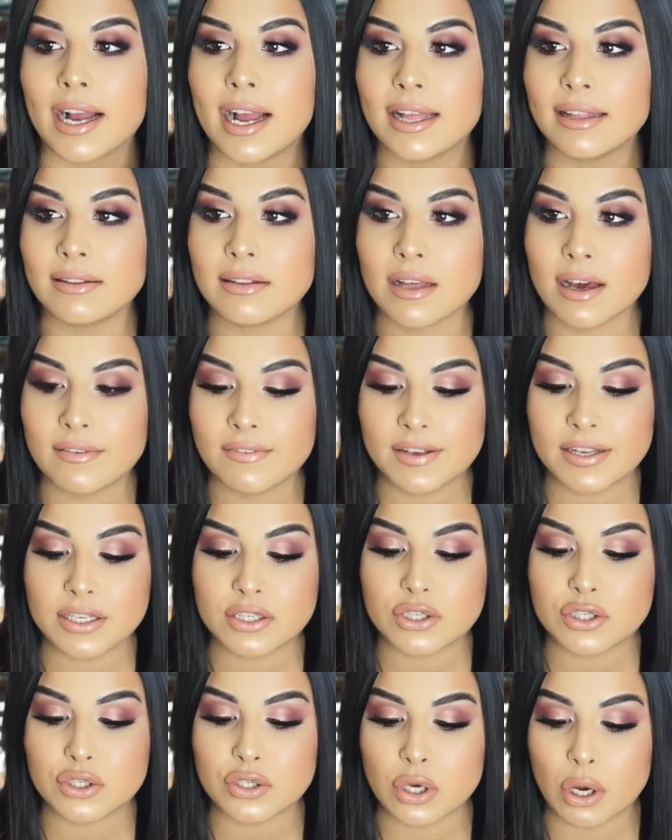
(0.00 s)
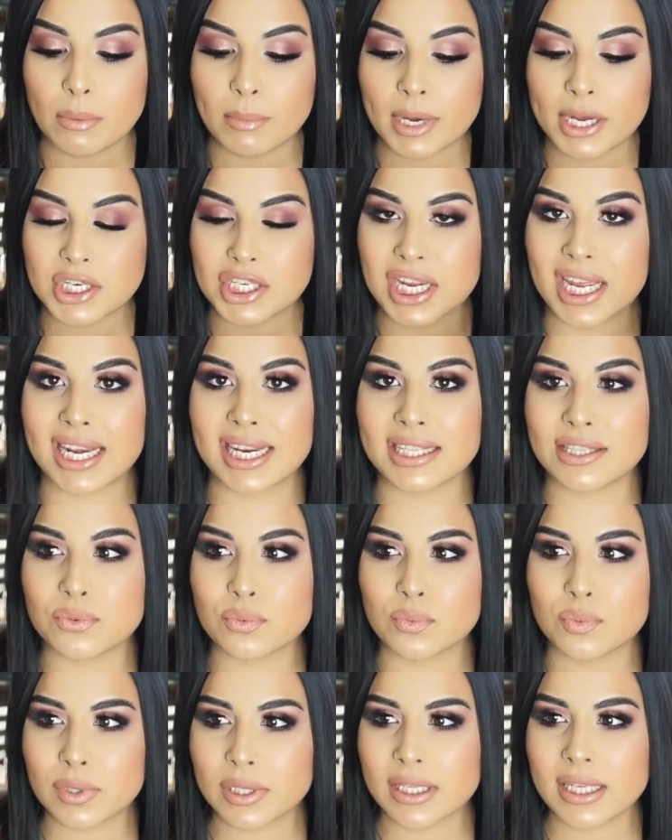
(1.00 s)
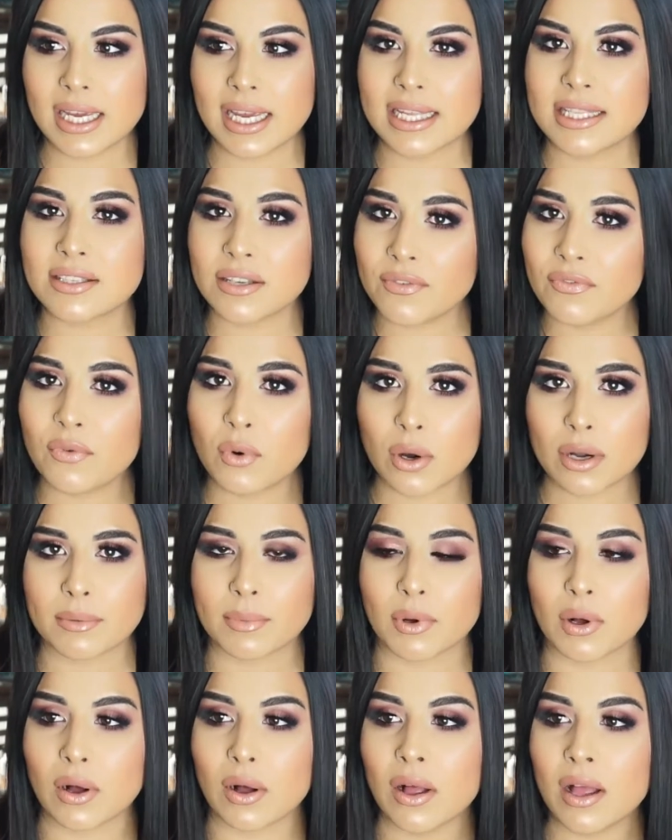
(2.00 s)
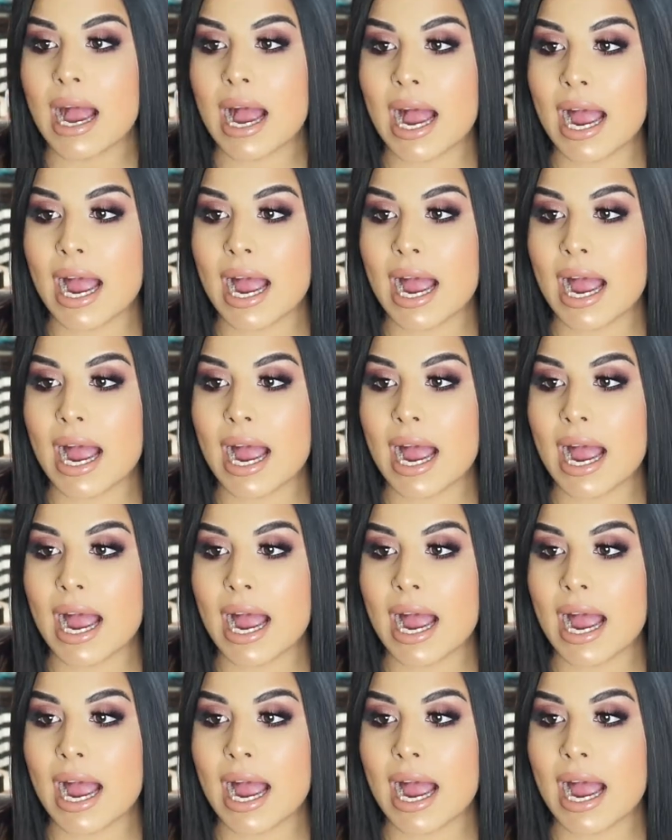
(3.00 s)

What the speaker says: I love it so much, and it's affordable.